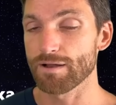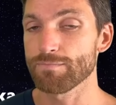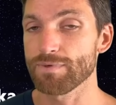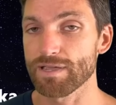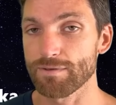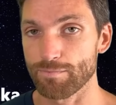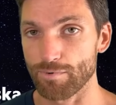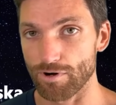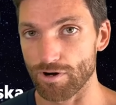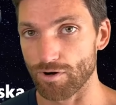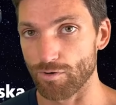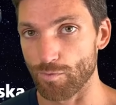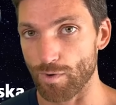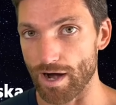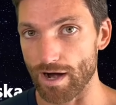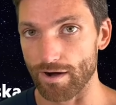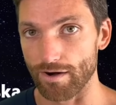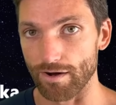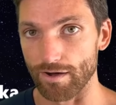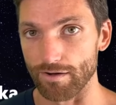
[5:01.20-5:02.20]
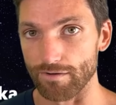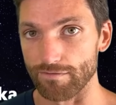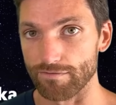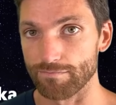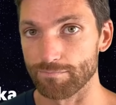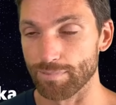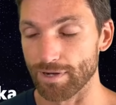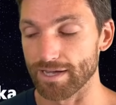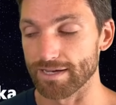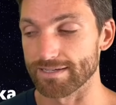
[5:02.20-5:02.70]
people are aware
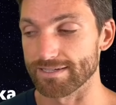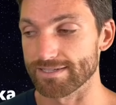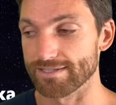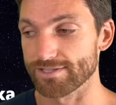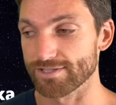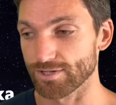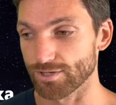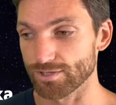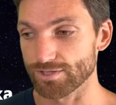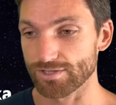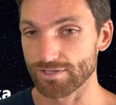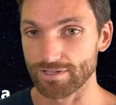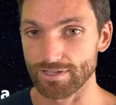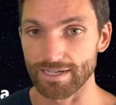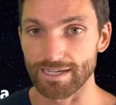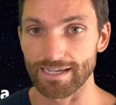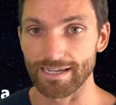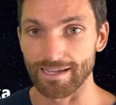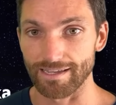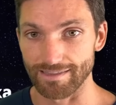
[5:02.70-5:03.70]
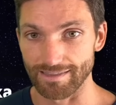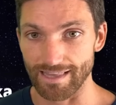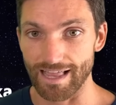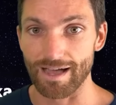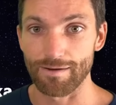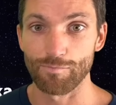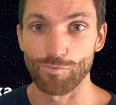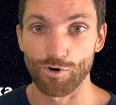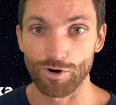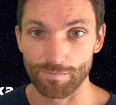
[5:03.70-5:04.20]
of, but certainly a
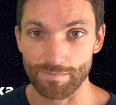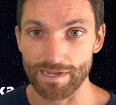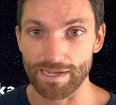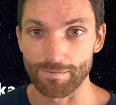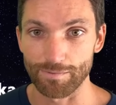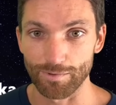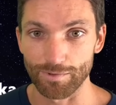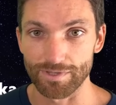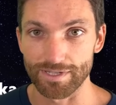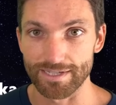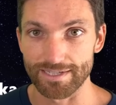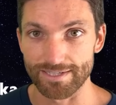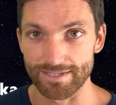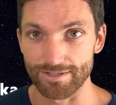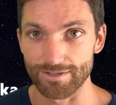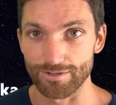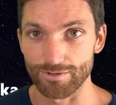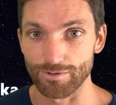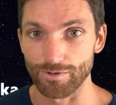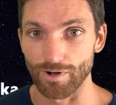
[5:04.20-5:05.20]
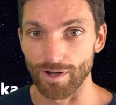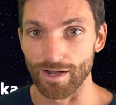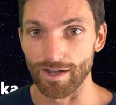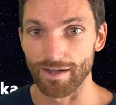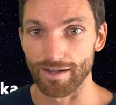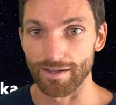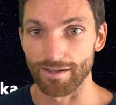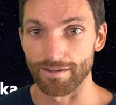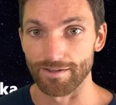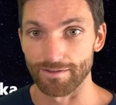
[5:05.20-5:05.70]
lot more people need to
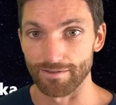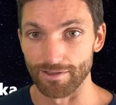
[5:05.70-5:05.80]
uh,